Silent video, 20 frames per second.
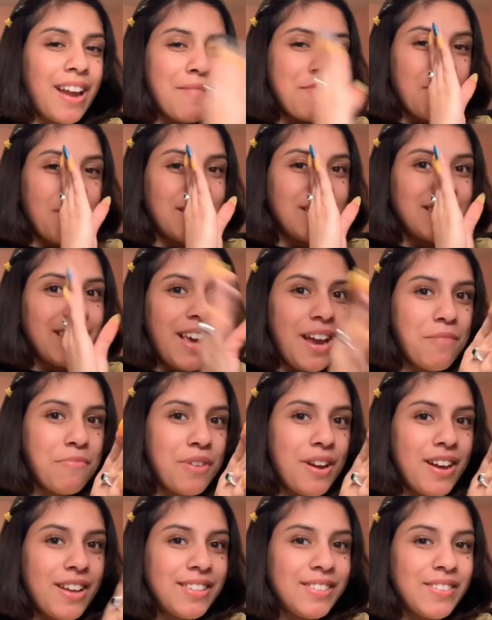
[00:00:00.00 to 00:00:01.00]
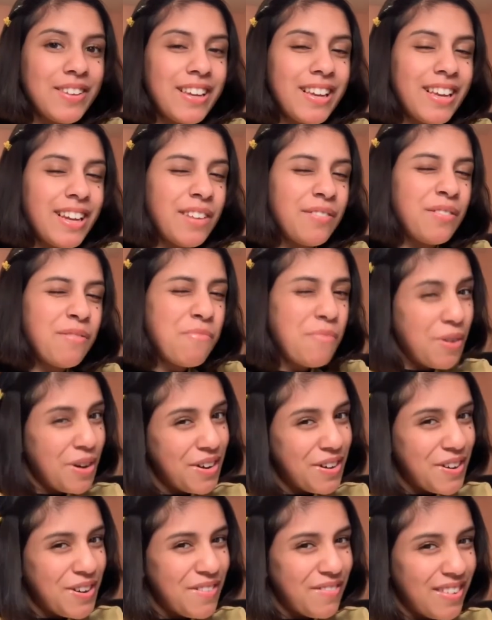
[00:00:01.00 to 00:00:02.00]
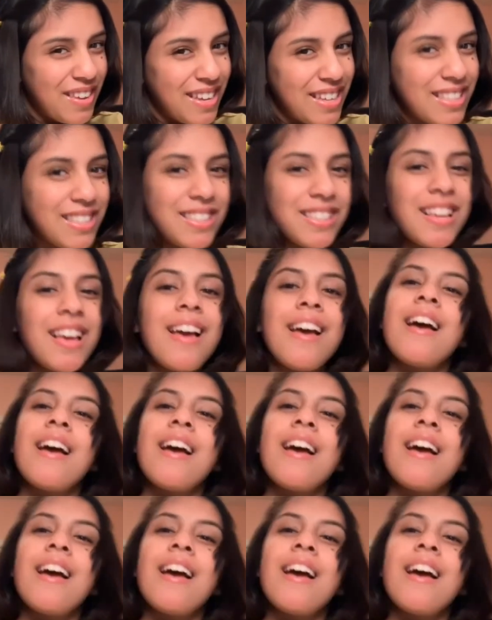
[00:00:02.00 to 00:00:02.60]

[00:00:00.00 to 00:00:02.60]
I'm on camera, so I get even more nervous.